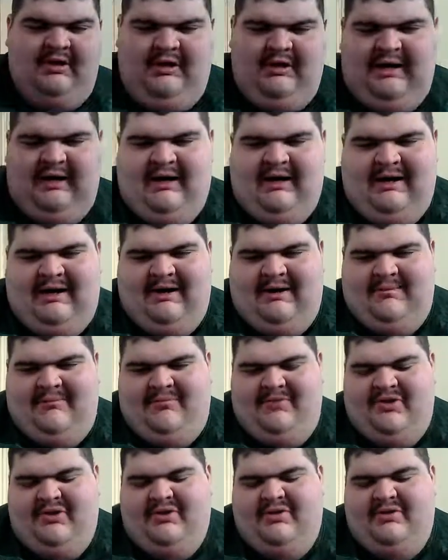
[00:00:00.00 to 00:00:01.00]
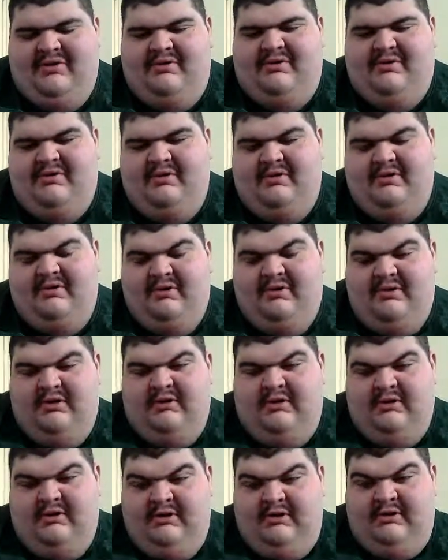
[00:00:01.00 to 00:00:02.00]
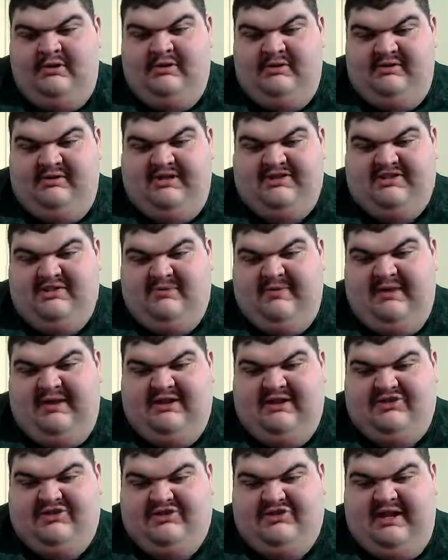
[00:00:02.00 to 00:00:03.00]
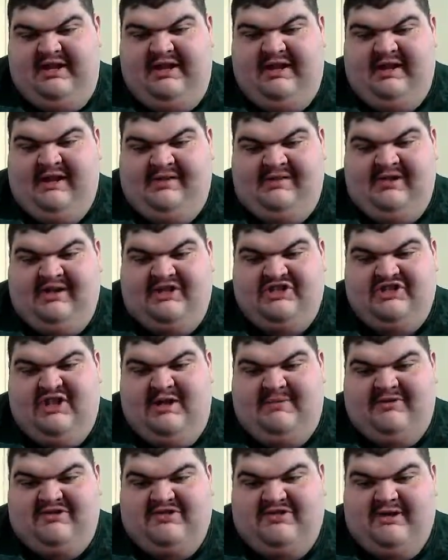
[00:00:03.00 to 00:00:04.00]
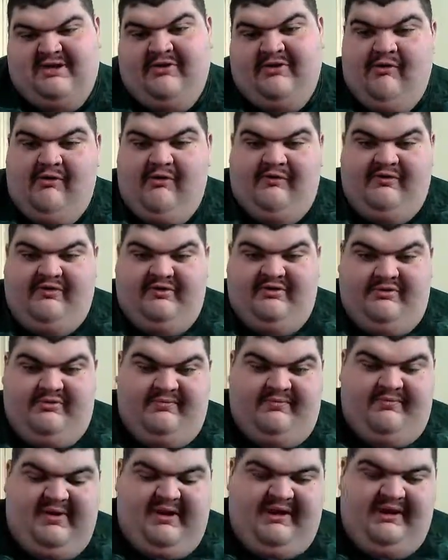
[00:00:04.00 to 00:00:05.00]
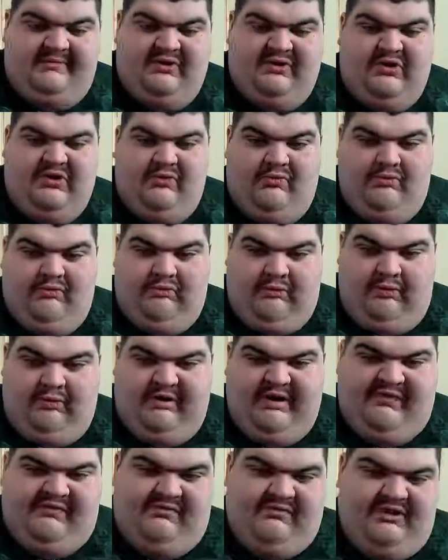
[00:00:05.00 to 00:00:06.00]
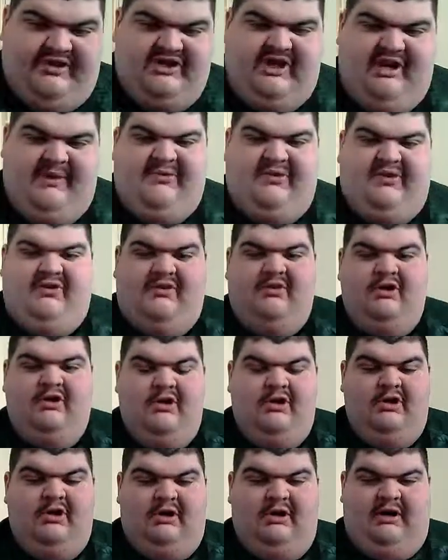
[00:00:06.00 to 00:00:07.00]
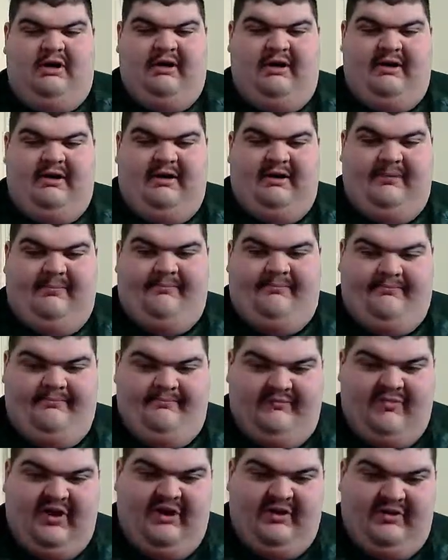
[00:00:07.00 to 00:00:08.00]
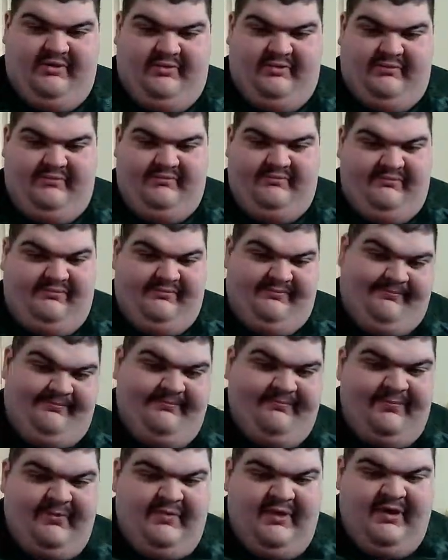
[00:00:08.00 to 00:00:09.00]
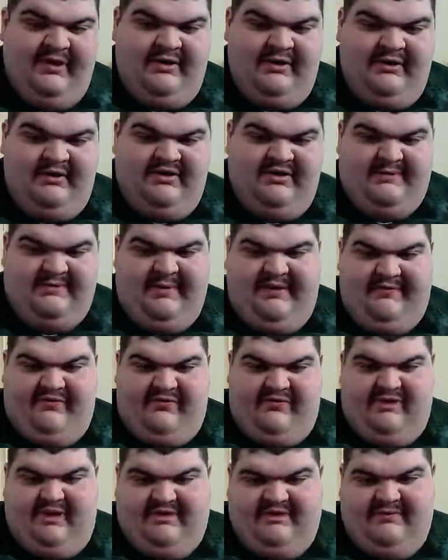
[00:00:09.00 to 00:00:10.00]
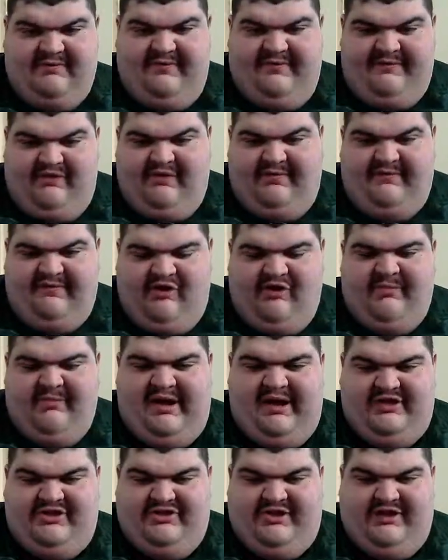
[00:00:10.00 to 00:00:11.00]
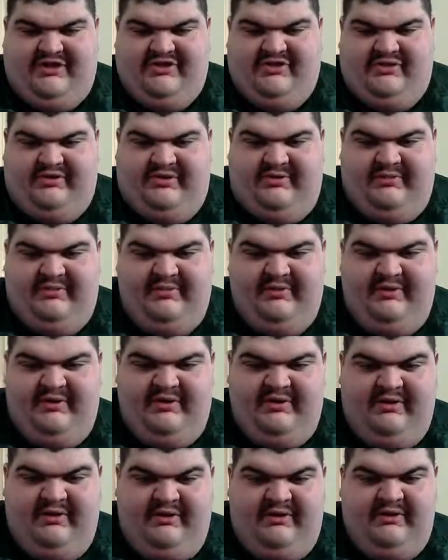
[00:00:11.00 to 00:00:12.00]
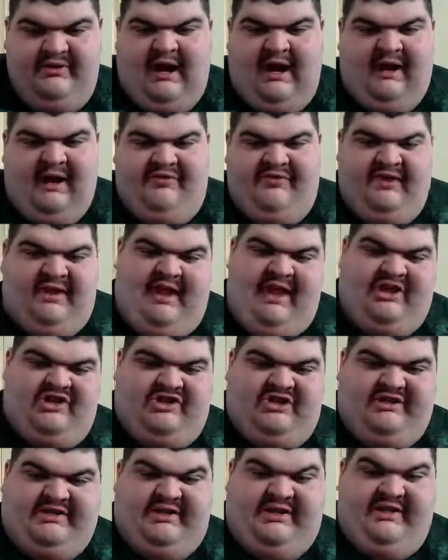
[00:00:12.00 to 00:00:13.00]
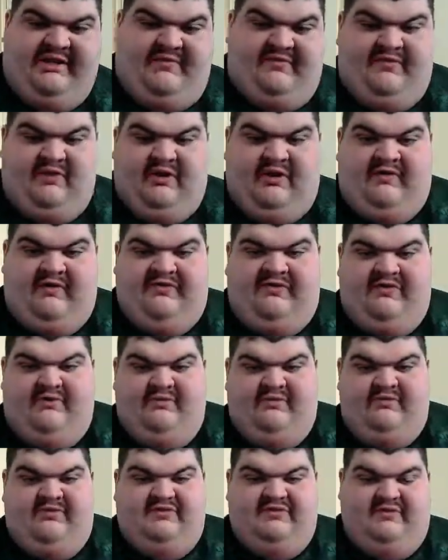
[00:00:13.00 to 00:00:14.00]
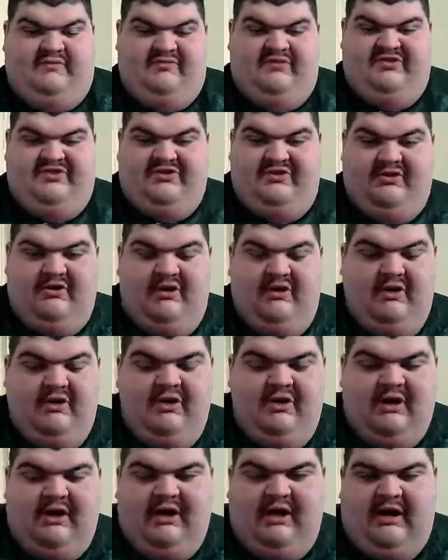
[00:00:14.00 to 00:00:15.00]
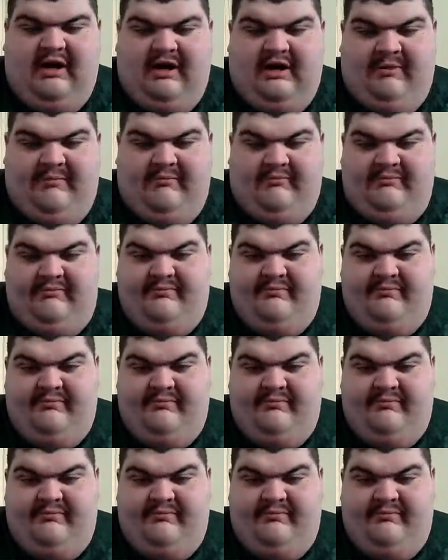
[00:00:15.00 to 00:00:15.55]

Um, this should be interesting. I think Sheamus is going to go over, become the new World Heavyweight Champion. But it's a very fair match actually. I don't think AJ is going to get involved for some reason. Um,